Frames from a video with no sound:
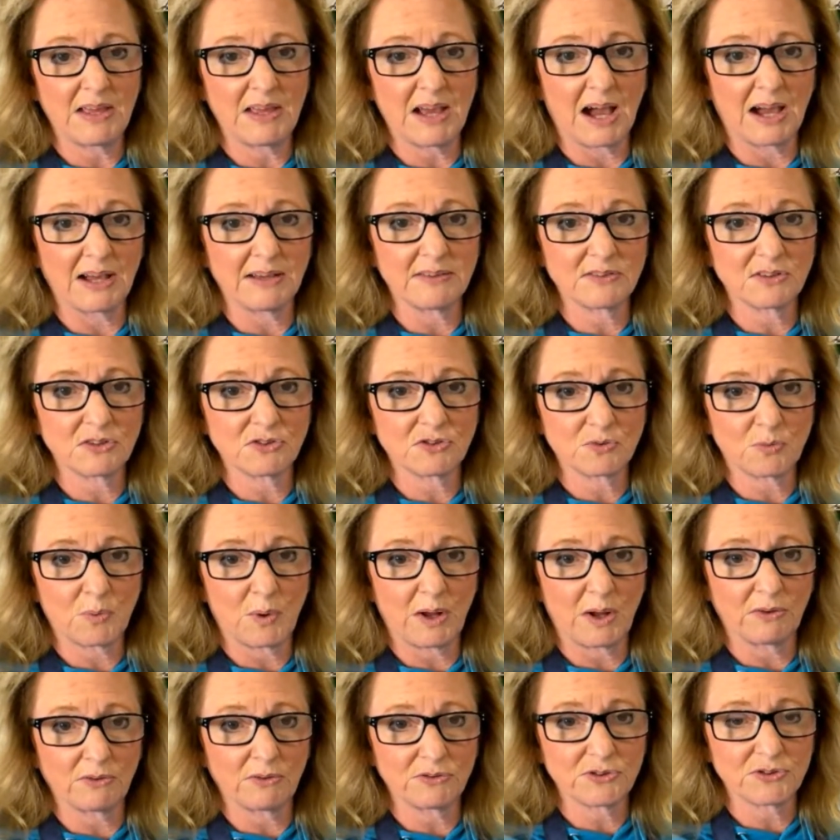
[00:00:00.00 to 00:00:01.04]
eyes as
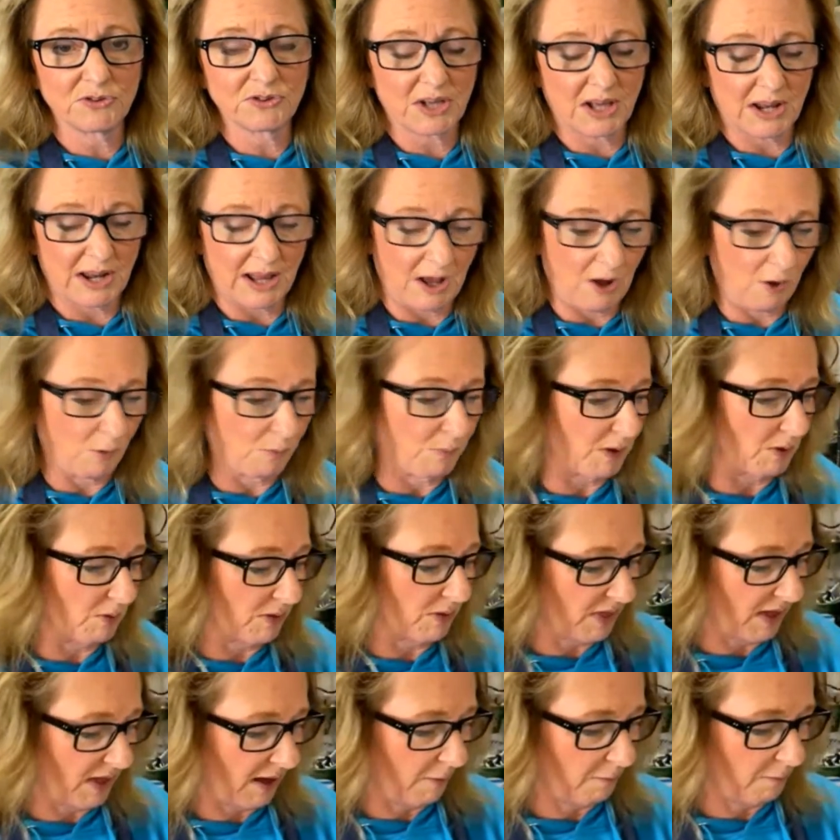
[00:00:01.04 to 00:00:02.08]
well. It's just kind of helping
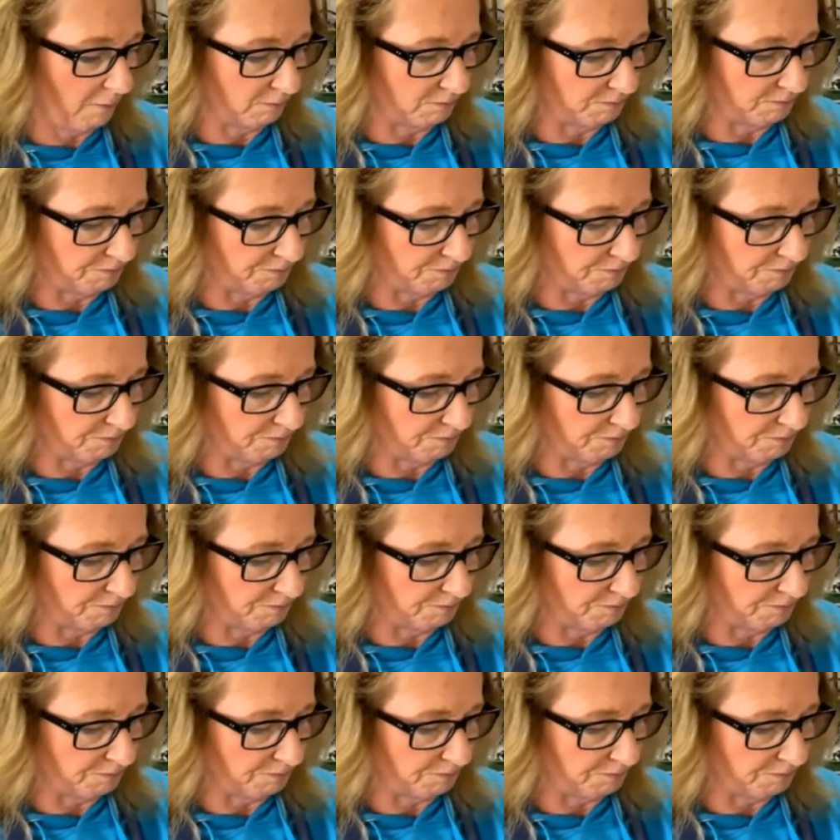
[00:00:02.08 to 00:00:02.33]
with that.